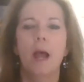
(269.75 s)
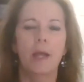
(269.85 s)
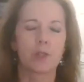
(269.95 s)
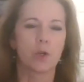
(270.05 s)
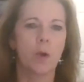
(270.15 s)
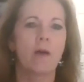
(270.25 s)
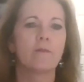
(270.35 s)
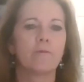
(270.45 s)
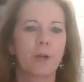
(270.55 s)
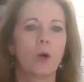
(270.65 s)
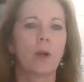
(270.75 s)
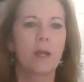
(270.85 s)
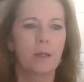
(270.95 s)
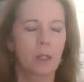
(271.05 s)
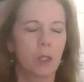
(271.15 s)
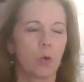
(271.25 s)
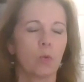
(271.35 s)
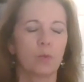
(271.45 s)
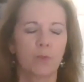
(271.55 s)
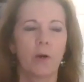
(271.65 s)
And so you have a very, you
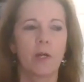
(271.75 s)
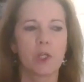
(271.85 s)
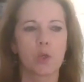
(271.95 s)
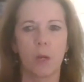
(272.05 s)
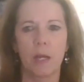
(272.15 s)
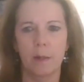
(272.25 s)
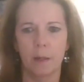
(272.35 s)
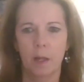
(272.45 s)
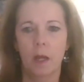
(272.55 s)
know, very sweet